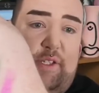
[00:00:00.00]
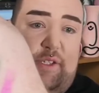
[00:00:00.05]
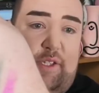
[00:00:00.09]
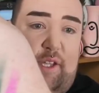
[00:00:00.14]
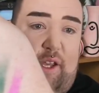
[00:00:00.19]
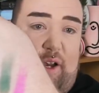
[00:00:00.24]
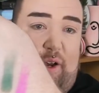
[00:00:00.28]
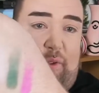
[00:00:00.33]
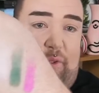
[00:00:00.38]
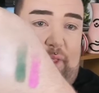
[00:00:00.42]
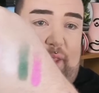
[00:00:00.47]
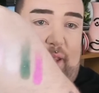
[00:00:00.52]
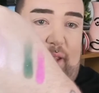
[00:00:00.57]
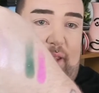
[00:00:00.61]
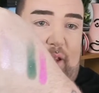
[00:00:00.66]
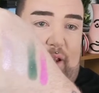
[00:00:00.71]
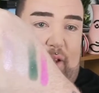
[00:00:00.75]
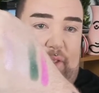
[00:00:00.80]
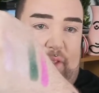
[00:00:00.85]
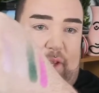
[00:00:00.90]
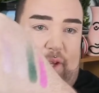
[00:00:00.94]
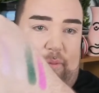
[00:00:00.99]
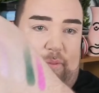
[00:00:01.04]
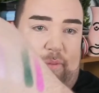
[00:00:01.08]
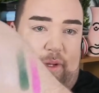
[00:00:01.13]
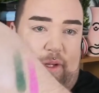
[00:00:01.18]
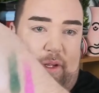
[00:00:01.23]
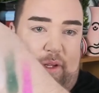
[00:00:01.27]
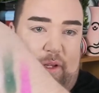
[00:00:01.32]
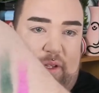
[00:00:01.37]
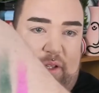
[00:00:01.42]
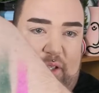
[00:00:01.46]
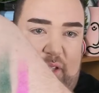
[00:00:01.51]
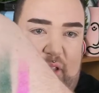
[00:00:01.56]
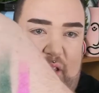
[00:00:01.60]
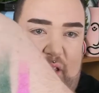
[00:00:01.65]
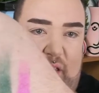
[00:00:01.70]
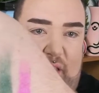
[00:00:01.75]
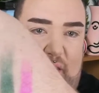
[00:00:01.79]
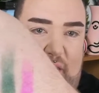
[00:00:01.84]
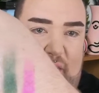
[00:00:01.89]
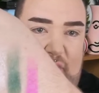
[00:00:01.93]
so they are them.
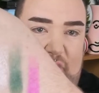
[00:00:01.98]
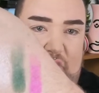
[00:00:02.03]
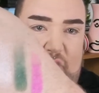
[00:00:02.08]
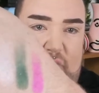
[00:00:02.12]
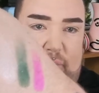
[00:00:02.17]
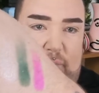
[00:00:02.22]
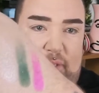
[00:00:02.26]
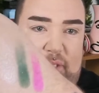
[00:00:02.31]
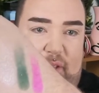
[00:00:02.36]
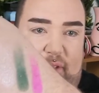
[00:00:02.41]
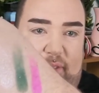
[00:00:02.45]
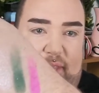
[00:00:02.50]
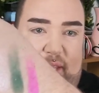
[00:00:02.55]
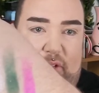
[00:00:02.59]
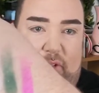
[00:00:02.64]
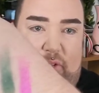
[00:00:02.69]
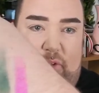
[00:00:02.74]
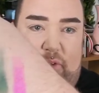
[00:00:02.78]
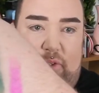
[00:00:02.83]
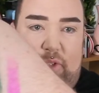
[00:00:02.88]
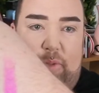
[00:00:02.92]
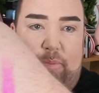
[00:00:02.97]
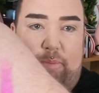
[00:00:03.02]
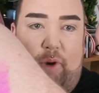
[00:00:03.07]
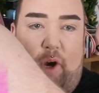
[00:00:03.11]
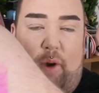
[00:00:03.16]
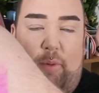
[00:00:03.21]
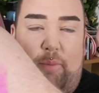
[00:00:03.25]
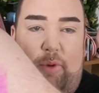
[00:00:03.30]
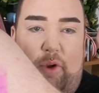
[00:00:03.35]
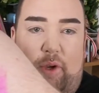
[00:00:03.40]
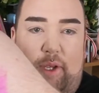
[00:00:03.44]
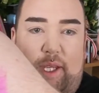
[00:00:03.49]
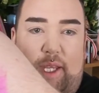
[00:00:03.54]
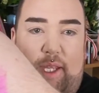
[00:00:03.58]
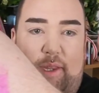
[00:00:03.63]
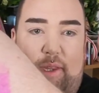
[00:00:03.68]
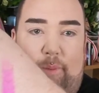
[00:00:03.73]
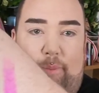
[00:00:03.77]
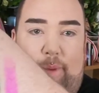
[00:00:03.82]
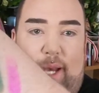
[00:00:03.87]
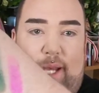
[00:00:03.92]
Shimmers aren't that good, but I'm
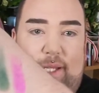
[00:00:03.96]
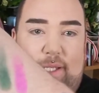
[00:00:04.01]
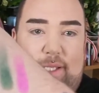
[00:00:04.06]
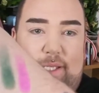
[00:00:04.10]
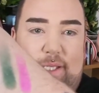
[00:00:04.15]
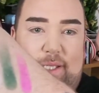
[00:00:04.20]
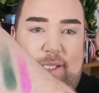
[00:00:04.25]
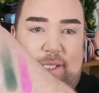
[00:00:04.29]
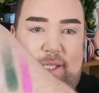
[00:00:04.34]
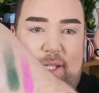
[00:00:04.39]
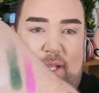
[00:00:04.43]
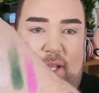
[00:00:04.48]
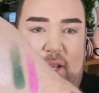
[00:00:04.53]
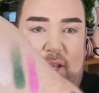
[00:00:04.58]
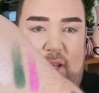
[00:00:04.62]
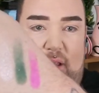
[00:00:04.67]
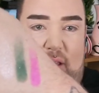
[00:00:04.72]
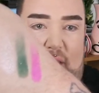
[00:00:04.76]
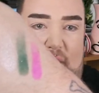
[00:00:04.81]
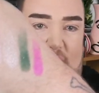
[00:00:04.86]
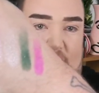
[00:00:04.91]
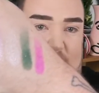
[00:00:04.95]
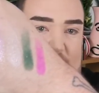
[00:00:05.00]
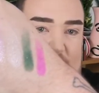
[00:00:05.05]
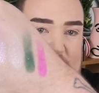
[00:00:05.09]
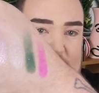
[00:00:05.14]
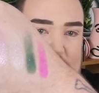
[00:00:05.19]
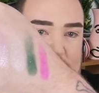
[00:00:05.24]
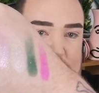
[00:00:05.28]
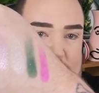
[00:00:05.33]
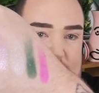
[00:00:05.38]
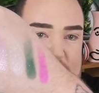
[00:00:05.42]
liking the mattes. This